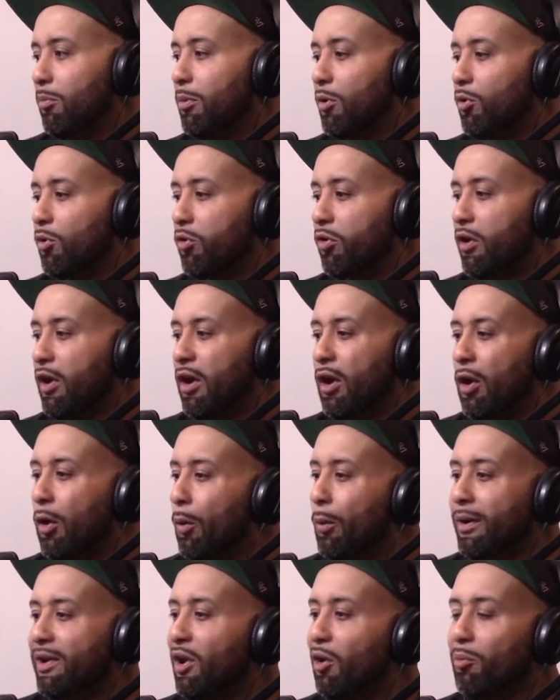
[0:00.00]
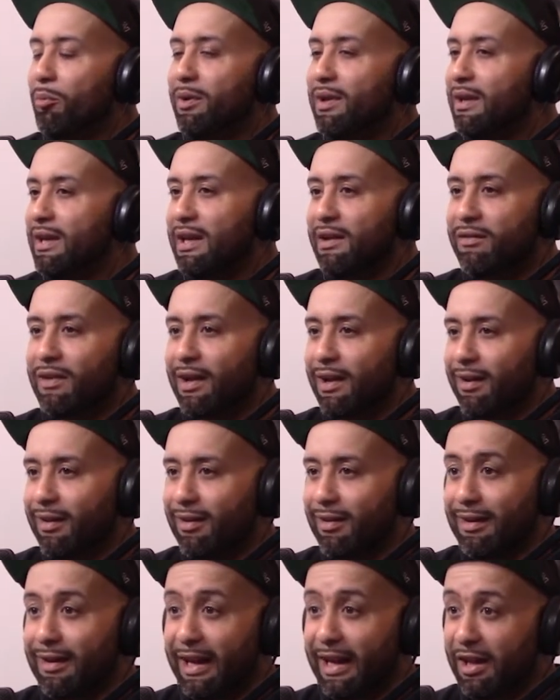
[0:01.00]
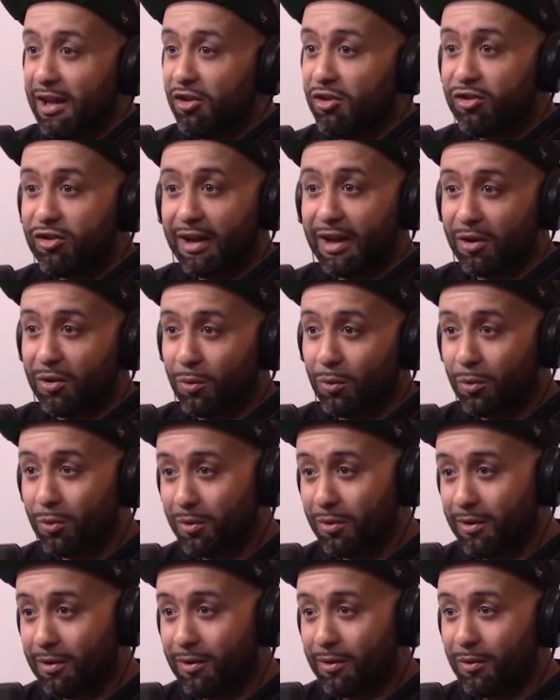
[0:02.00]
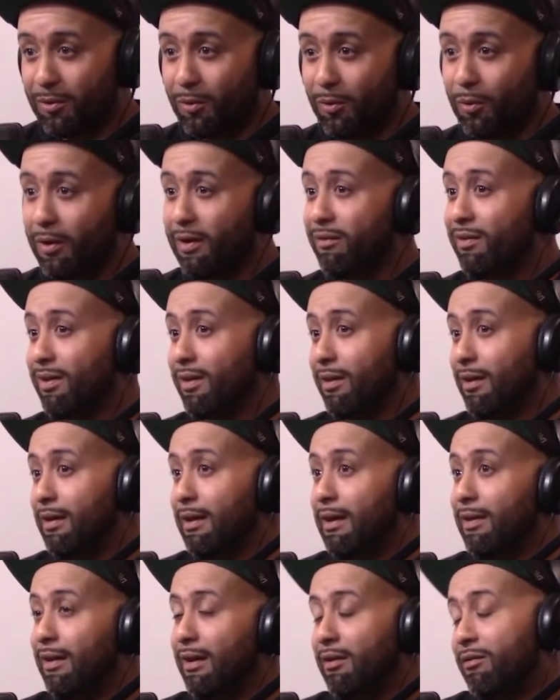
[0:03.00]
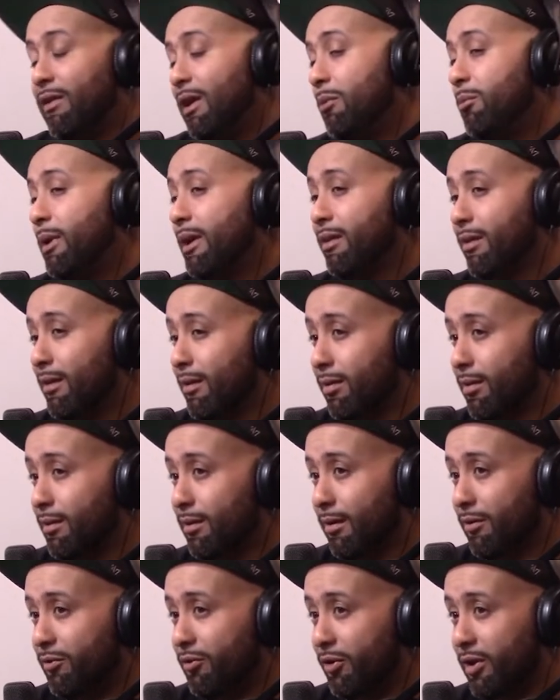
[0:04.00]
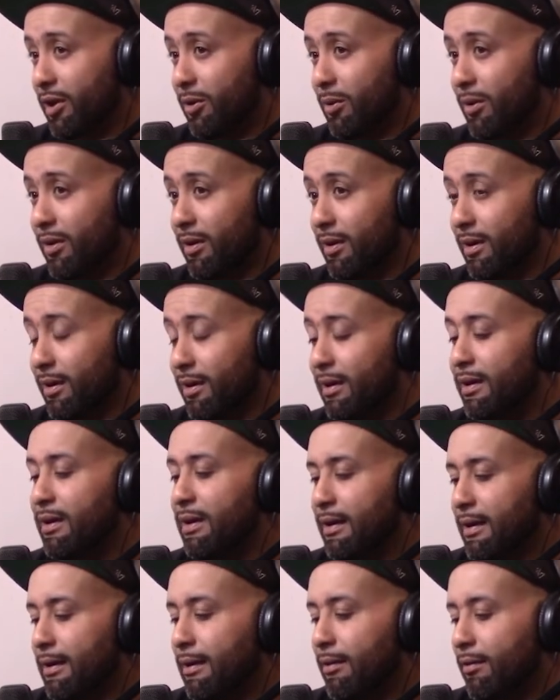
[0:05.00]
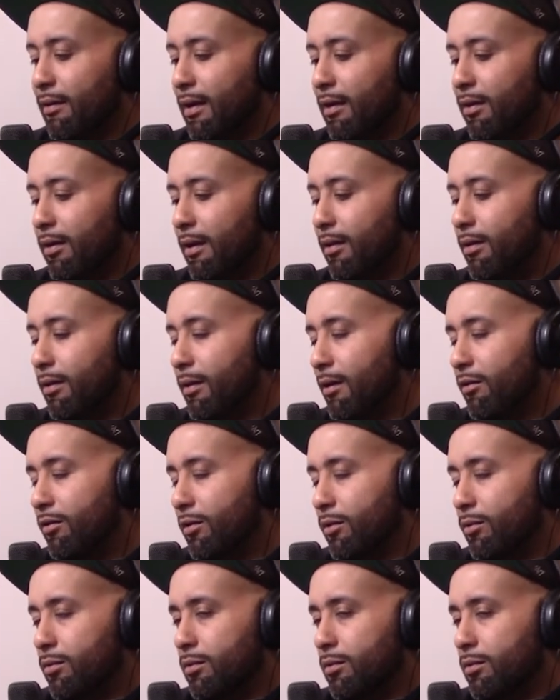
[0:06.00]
because we don't believe that it's an energy at all, mm. or even it vibrates at a certain frequency. So that's that's actually cool.